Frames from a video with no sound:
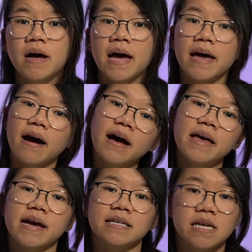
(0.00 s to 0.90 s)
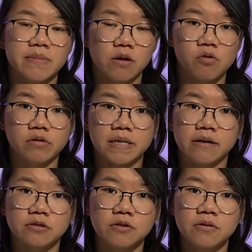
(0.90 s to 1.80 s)
a higher academic
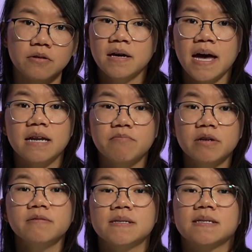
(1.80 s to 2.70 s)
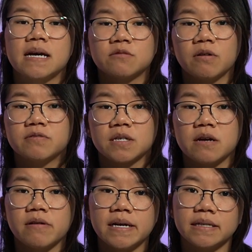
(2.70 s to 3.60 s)
quartile score, and improved success with
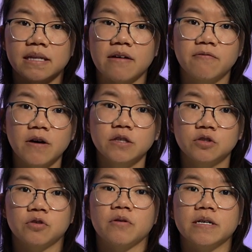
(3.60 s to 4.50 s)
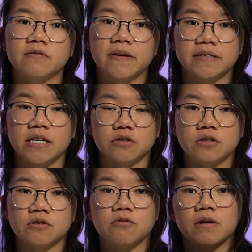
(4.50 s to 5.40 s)
securing their first choice foundation
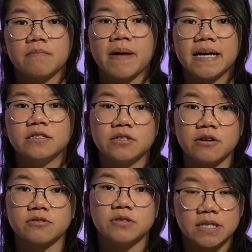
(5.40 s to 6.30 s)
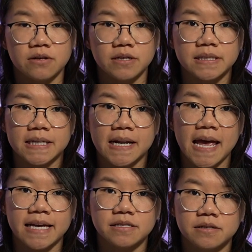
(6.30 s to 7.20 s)
score compared to those who did not
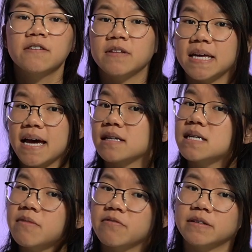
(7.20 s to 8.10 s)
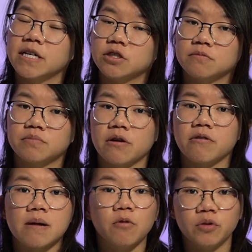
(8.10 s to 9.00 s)
intercalate. For the academic foundation
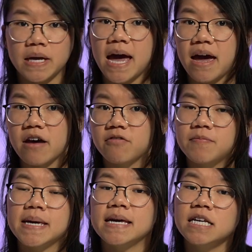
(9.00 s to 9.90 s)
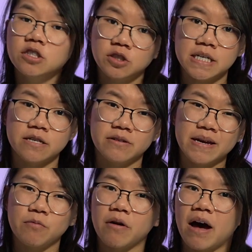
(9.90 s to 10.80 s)
program, or the AFP, each
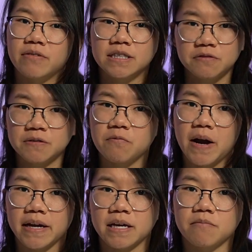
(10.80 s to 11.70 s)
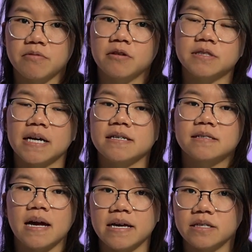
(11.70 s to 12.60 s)
deanery will have a different ranking process
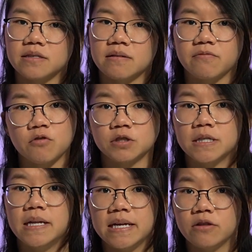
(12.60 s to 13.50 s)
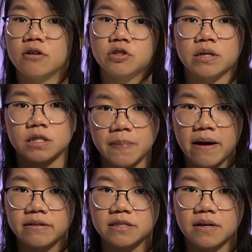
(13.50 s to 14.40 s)
that is unfortunately not
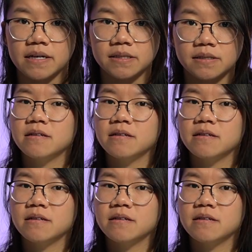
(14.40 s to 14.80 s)
transparent to us.